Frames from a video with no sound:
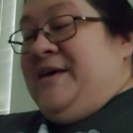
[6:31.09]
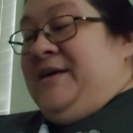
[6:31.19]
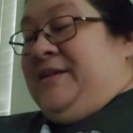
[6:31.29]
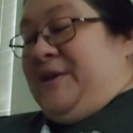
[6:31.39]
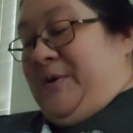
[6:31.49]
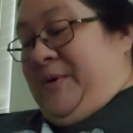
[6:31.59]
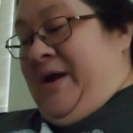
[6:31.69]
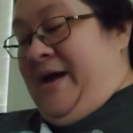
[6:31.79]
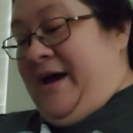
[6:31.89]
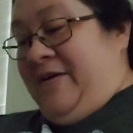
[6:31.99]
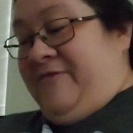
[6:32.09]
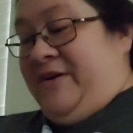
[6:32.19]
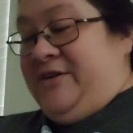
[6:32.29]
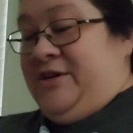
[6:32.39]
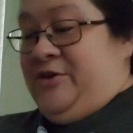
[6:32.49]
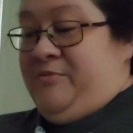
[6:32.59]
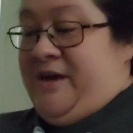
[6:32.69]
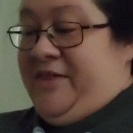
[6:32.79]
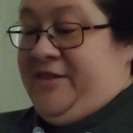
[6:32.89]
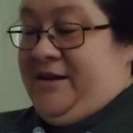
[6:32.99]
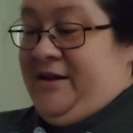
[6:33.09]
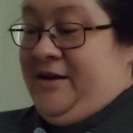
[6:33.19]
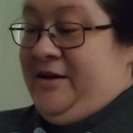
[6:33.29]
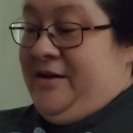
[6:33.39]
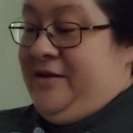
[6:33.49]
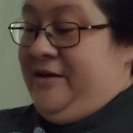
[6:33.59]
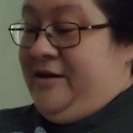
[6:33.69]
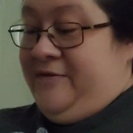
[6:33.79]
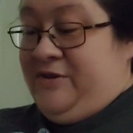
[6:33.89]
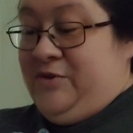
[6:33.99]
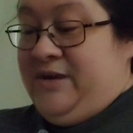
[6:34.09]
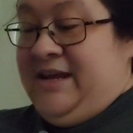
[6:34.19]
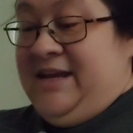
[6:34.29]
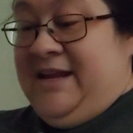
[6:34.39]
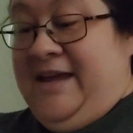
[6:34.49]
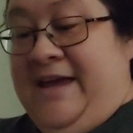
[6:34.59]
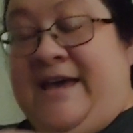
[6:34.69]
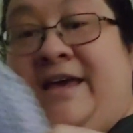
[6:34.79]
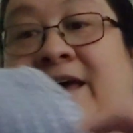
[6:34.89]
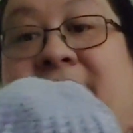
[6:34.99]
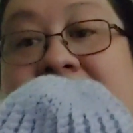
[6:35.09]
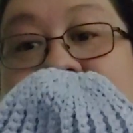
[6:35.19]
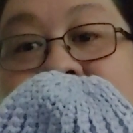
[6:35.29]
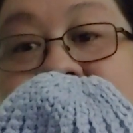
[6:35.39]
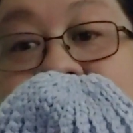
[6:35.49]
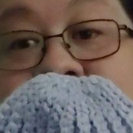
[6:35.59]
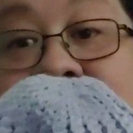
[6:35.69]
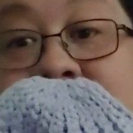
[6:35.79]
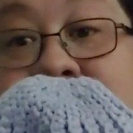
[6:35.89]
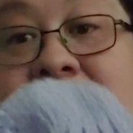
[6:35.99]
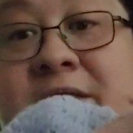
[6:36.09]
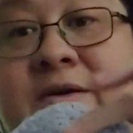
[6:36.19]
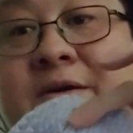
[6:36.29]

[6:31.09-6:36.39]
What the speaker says: So I found a new method of doing it, and I'm very happy